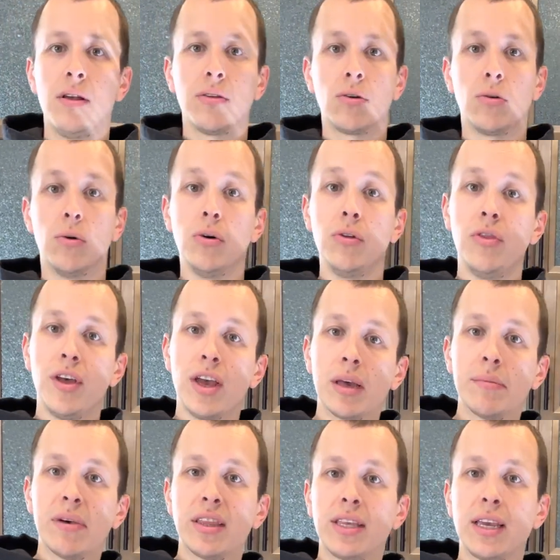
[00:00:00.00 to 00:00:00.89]
Cool thing
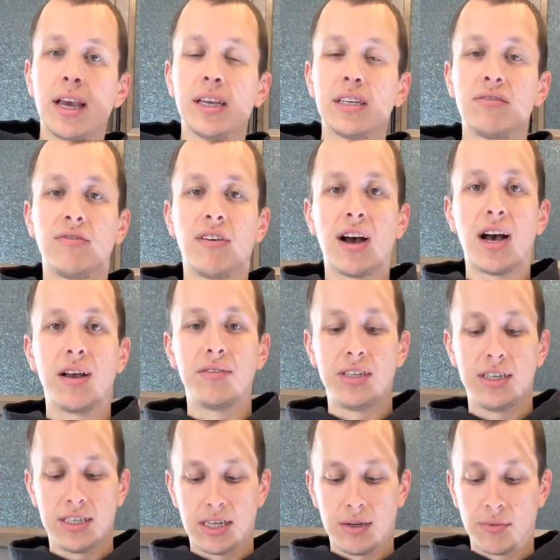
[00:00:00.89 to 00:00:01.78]
about the S5s
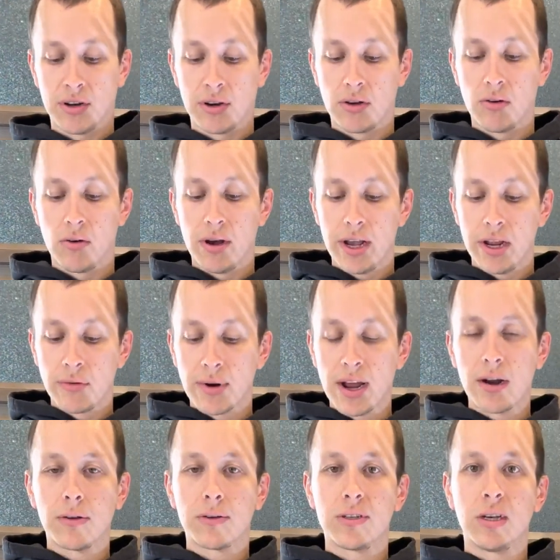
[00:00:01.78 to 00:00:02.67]
is, and I'm going to go ahead and
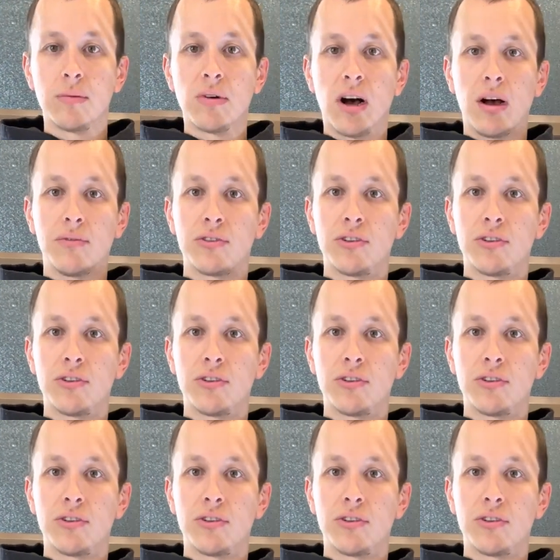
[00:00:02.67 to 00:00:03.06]
rattle some off,